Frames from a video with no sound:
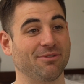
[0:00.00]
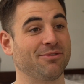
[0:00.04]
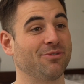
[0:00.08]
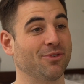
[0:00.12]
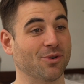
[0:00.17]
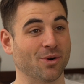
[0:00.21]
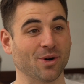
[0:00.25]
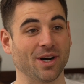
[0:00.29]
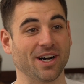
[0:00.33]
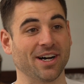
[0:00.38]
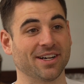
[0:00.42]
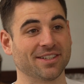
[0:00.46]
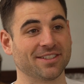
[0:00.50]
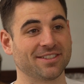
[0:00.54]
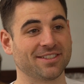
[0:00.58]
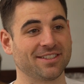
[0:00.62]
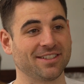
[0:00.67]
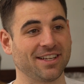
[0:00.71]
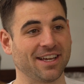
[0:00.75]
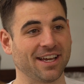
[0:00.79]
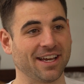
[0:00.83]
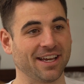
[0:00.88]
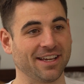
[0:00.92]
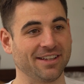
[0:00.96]
for
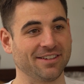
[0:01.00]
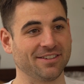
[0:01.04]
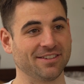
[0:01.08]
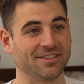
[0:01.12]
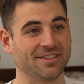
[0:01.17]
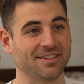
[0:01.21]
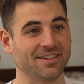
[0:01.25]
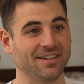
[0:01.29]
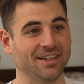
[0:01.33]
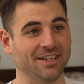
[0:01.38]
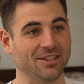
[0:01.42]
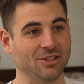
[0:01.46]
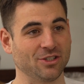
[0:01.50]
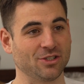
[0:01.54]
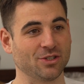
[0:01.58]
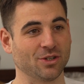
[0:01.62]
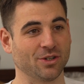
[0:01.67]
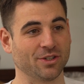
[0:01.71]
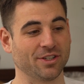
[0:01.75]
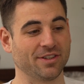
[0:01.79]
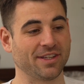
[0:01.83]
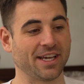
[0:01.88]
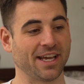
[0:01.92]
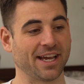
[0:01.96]
us, and
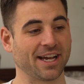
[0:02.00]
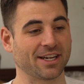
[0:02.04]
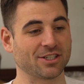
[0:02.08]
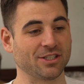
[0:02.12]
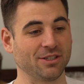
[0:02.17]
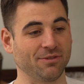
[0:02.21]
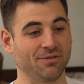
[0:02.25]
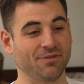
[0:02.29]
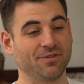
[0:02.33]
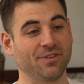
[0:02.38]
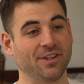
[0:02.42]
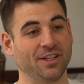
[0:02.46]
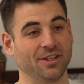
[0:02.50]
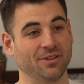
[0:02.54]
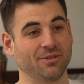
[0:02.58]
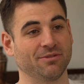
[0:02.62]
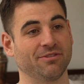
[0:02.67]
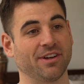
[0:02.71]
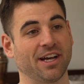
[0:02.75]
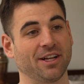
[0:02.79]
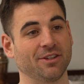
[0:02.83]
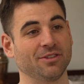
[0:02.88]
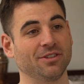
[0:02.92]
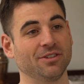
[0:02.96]
ensure that they actually feel
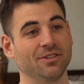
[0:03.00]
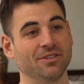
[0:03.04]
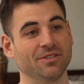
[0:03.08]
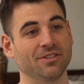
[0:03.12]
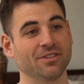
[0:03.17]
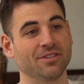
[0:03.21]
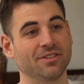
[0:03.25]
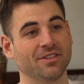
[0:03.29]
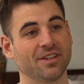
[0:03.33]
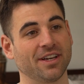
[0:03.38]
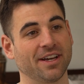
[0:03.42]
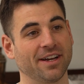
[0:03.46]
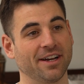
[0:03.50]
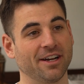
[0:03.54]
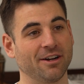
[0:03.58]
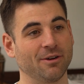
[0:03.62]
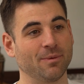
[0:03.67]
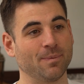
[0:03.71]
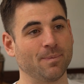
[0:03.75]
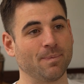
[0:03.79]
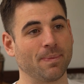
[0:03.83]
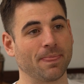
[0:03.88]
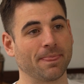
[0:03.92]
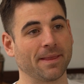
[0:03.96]
valued.
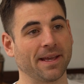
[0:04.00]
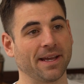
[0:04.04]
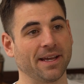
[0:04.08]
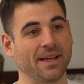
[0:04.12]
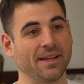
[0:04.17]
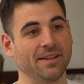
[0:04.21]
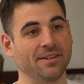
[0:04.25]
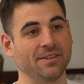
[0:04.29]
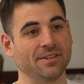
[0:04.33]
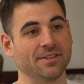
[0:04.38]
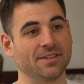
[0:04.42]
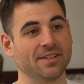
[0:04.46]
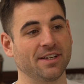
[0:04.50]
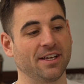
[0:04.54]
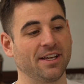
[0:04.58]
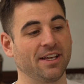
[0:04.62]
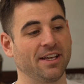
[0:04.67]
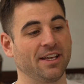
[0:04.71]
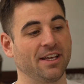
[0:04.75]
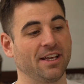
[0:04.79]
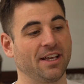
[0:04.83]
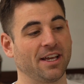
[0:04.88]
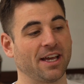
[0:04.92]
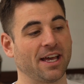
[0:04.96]
And
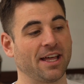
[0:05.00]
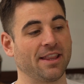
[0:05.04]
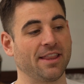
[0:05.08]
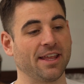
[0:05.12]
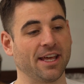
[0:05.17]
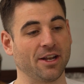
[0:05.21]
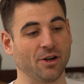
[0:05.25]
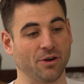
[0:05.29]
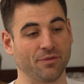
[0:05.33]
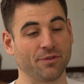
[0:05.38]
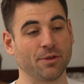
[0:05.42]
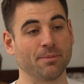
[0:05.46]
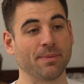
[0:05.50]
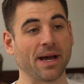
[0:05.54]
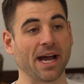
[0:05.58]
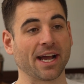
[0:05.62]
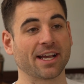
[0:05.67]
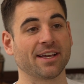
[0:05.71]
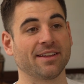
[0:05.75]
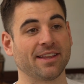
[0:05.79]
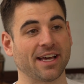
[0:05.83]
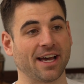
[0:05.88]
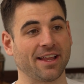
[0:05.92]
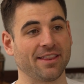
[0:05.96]
then off the
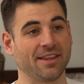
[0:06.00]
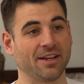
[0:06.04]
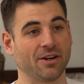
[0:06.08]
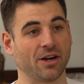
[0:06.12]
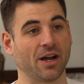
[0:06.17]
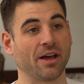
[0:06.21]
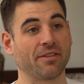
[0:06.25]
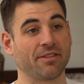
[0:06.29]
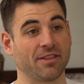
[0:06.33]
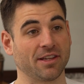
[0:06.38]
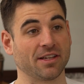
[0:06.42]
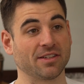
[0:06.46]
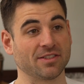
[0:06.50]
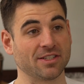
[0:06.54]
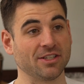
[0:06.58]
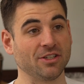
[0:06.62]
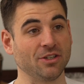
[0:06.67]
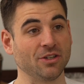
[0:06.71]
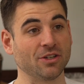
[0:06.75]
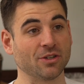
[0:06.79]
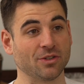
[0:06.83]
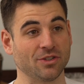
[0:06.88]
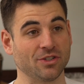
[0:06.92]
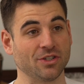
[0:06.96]
back of that, there are things that
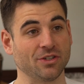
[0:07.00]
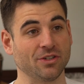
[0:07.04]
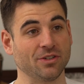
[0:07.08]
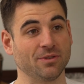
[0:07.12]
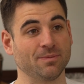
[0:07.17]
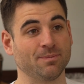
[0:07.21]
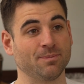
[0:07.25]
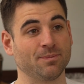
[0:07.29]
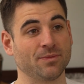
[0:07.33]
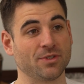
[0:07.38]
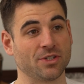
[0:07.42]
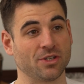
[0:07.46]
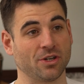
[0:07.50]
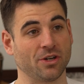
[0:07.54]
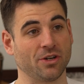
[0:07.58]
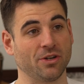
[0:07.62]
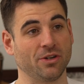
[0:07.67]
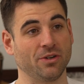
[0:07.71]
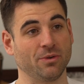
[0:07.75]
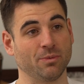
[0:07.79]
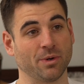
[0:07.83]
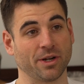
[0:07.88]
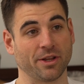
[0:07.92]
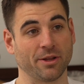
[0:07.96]
you can do.
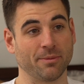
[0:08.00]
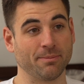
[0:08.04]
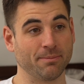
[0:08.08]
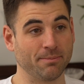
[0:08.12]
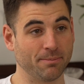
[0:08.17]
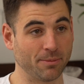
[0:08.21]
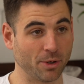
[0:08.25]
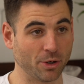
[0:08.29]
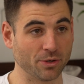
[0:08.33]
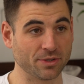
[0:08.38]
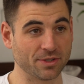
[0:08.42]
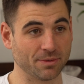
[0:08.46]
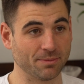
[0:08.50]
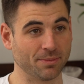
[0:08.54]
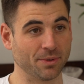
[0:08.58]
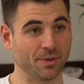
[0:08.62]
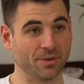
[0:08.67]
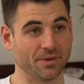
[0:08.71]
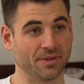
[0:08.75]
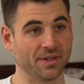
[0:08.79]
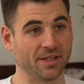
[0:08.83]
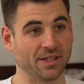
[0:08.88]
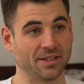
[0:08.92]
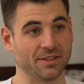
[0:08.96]
So one of the most
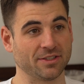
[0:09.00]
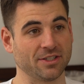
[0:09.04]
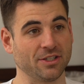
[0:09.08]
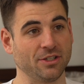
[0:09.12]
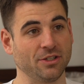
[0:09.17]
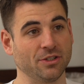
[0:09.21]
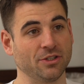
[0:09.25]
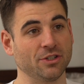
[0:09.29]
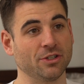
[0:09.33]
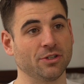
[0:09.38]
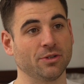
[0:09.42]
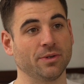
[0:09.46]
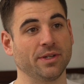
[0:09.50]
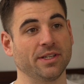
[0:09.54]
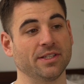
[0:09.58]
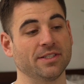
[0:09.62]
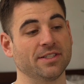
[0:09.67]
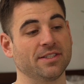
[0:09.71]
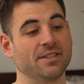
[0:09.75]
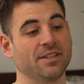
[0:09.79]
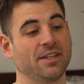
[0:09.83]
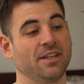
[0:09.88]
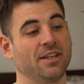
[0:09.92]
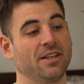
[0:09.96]
important things that you do
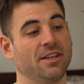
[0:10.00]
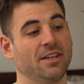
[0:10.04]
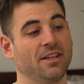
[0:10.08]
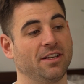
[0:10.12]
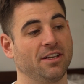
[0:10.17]
is